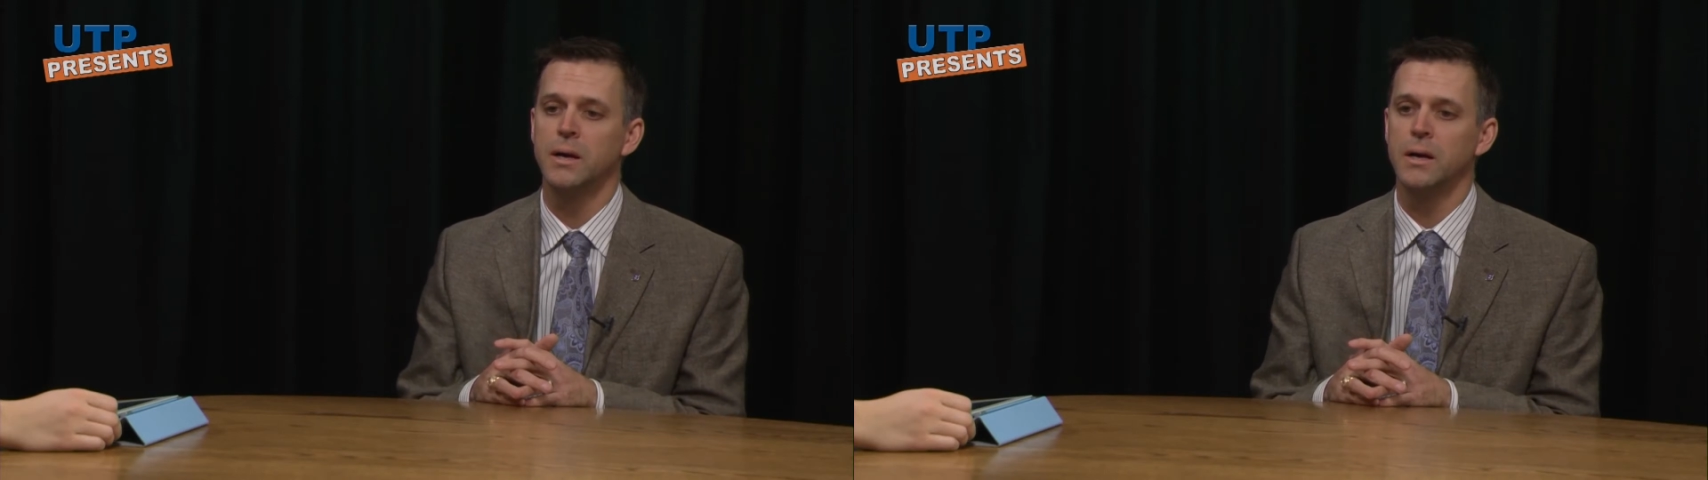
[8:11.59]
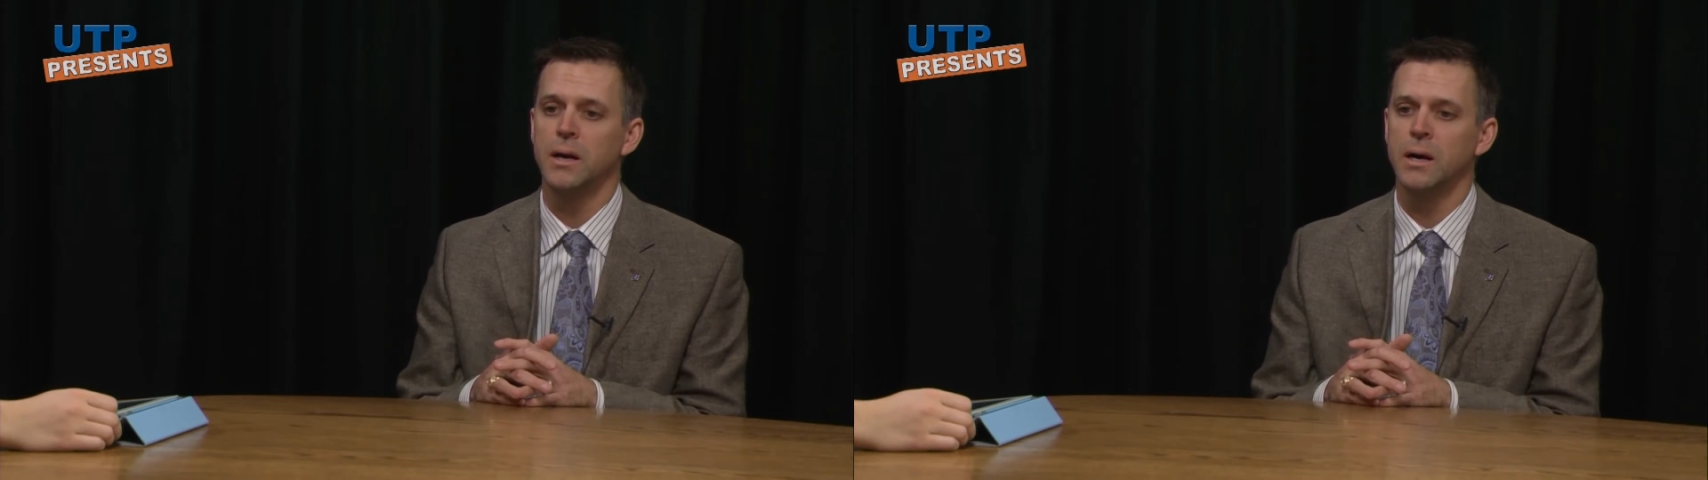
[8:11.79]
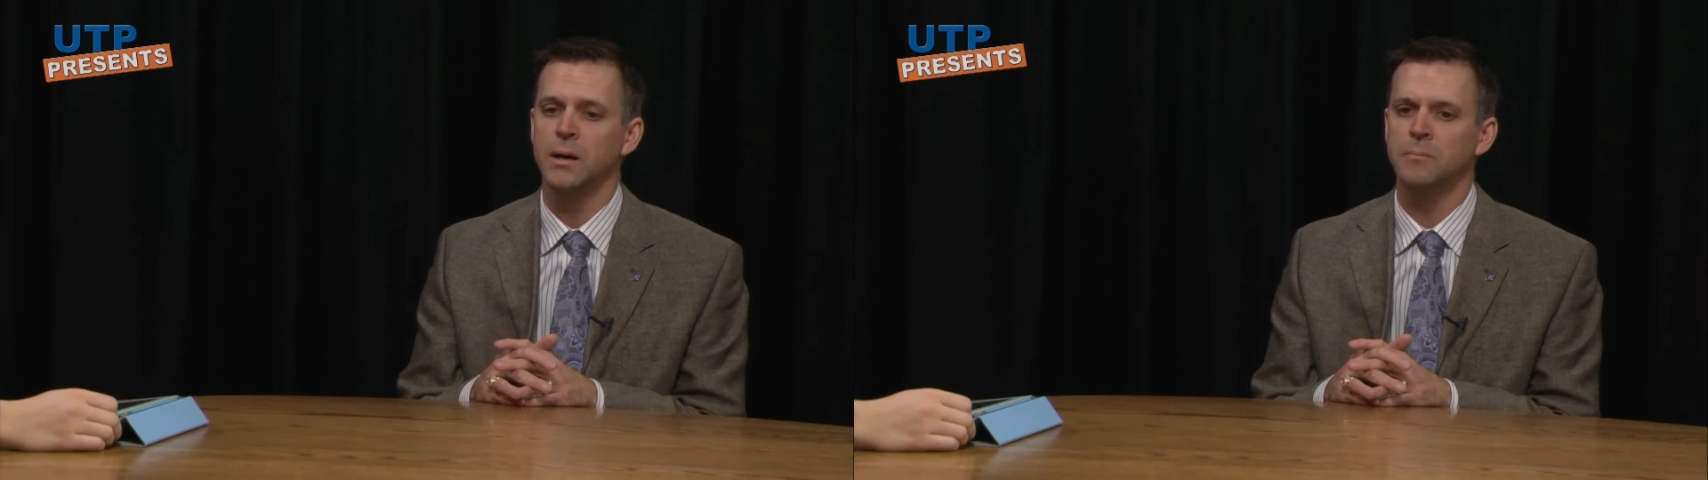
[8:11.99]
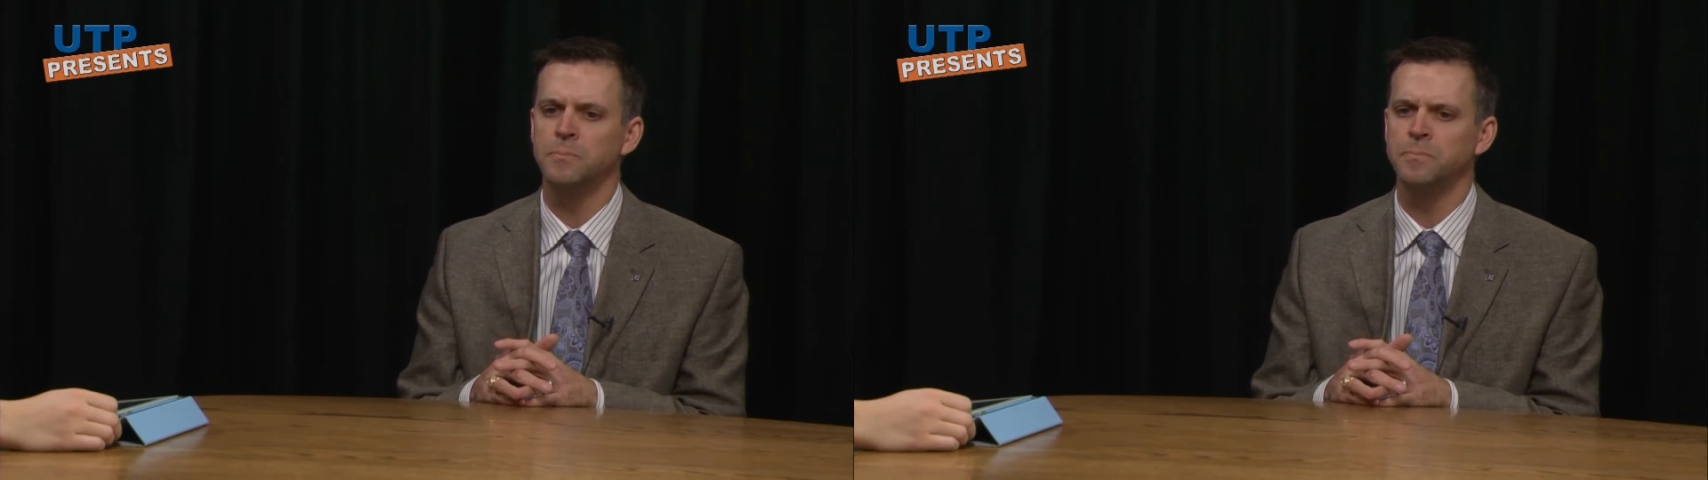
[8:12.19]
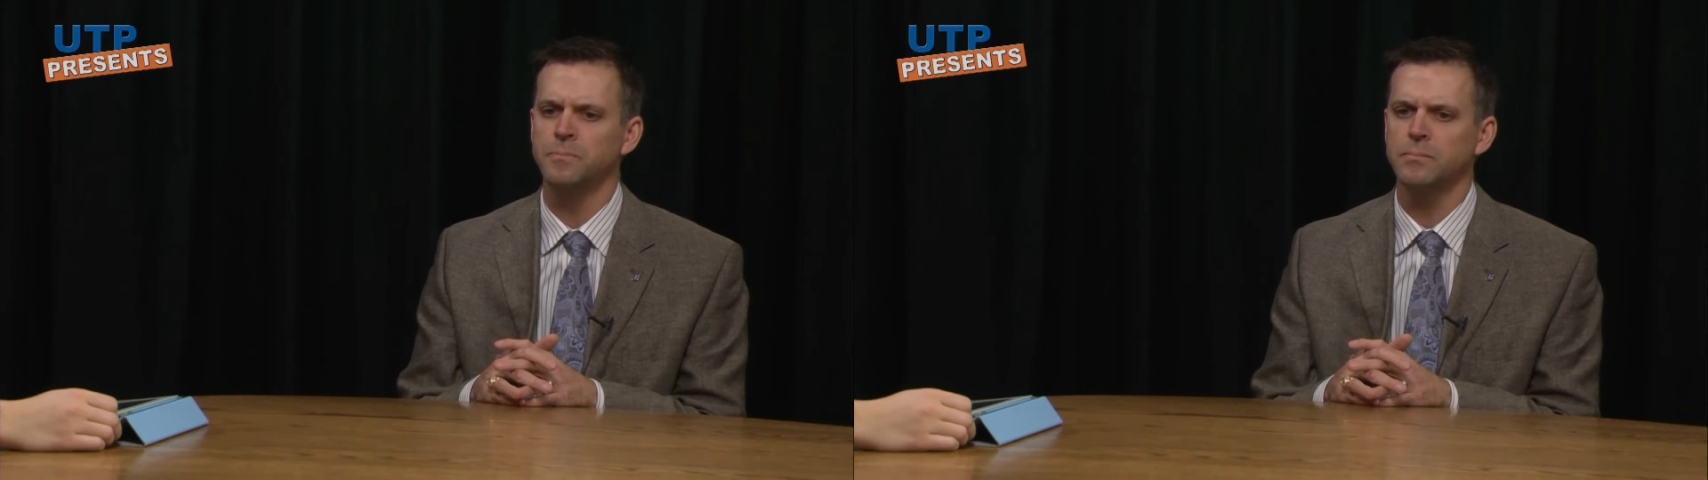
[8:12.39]

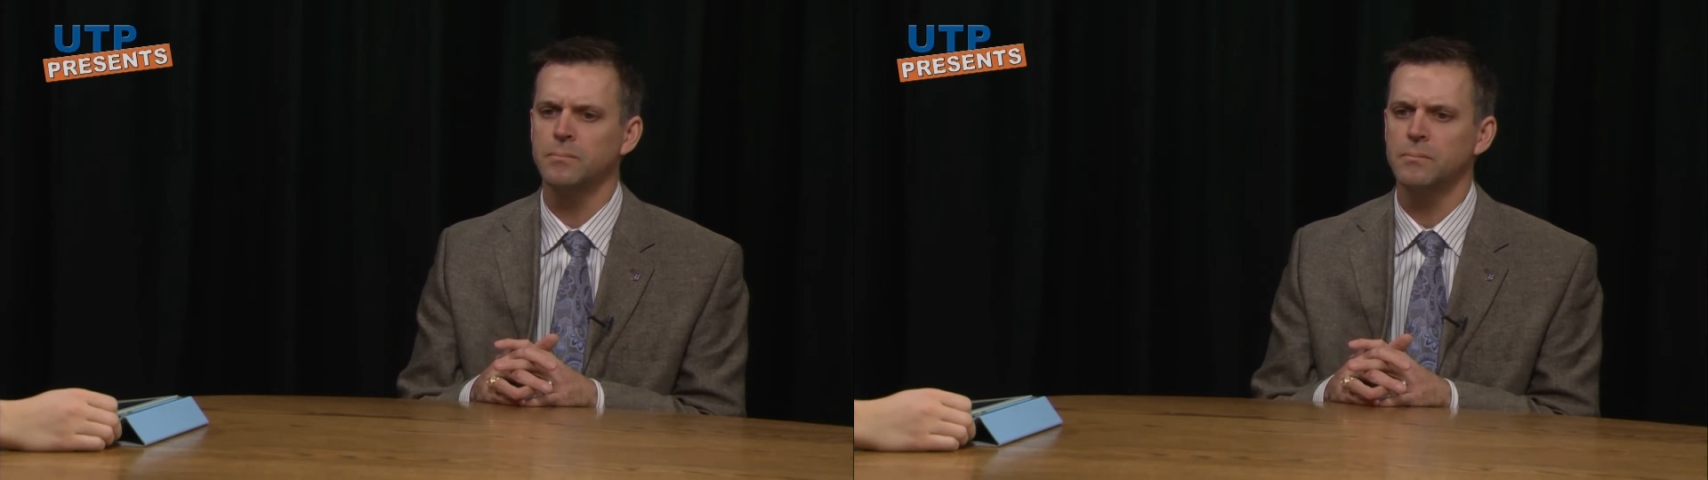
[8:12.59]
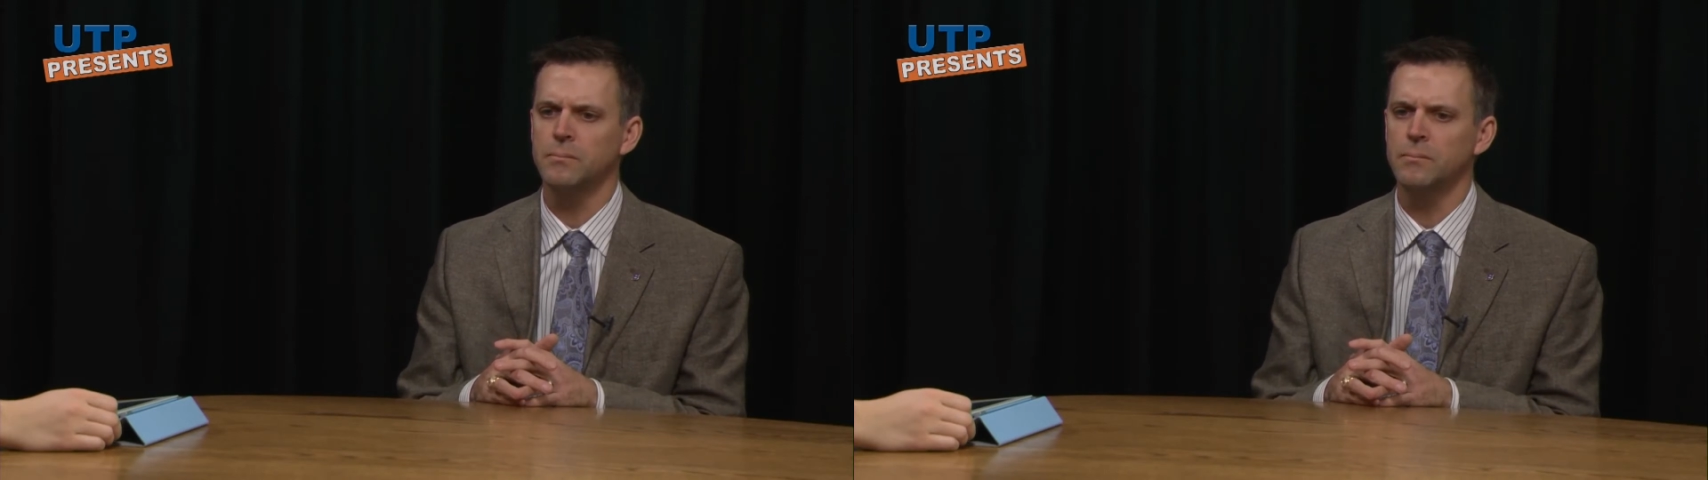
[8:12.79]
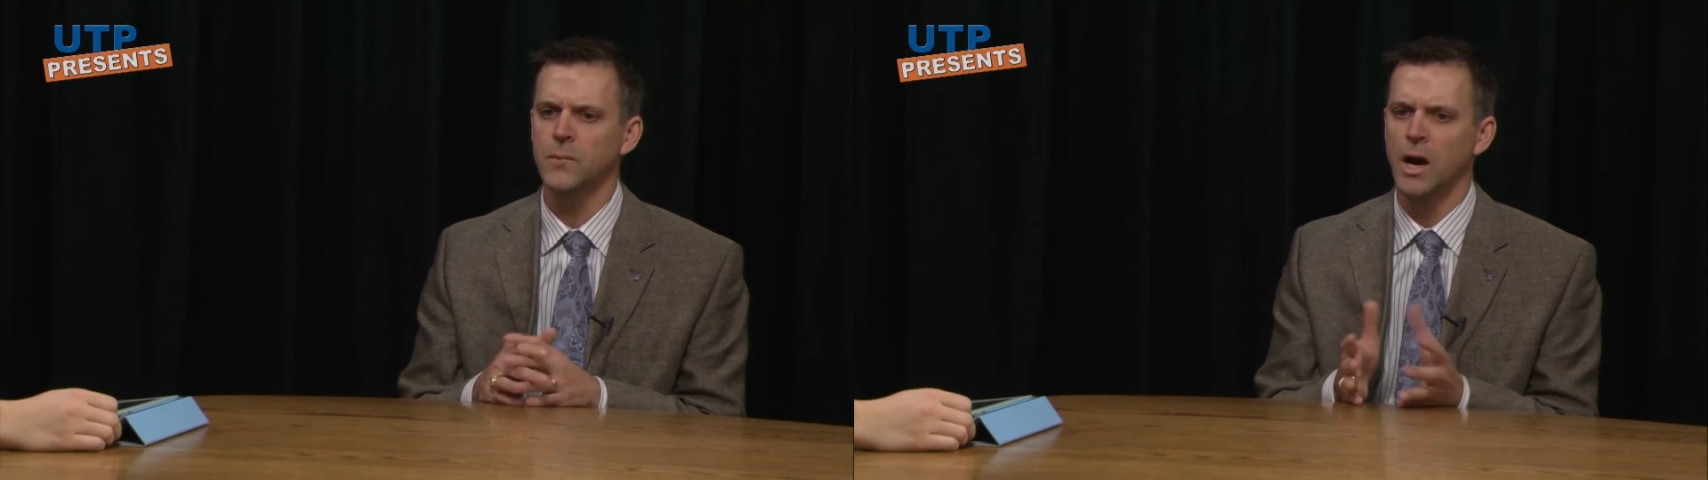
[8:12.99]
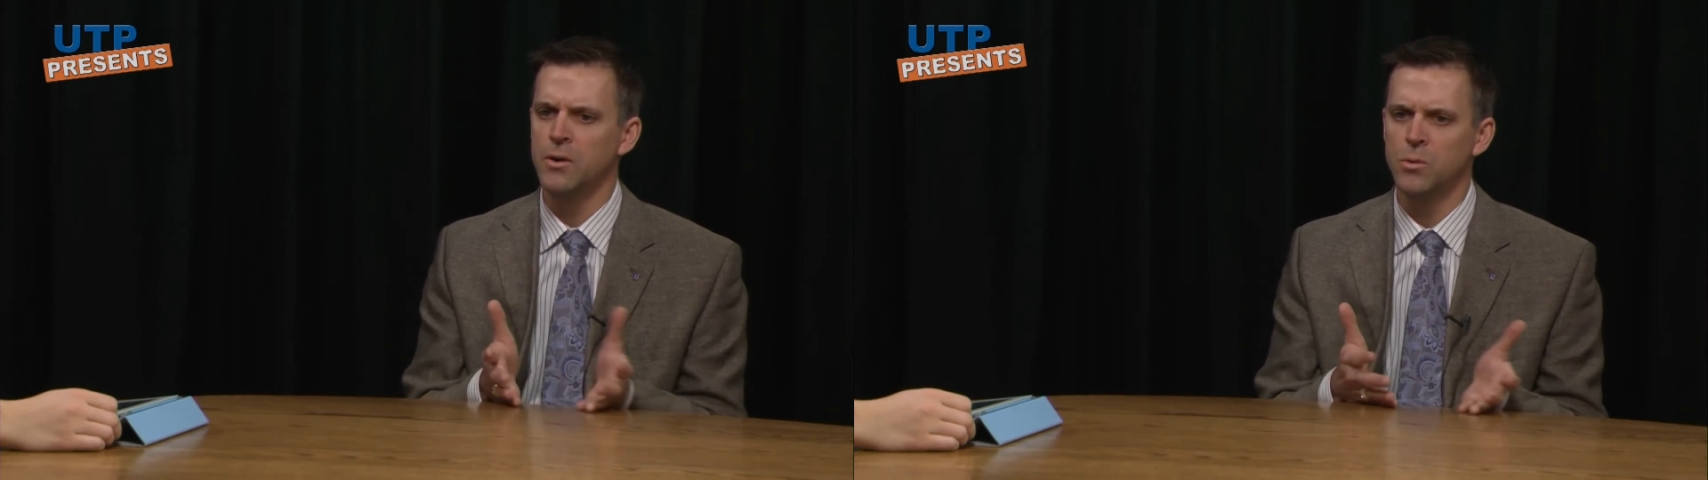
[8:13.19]
I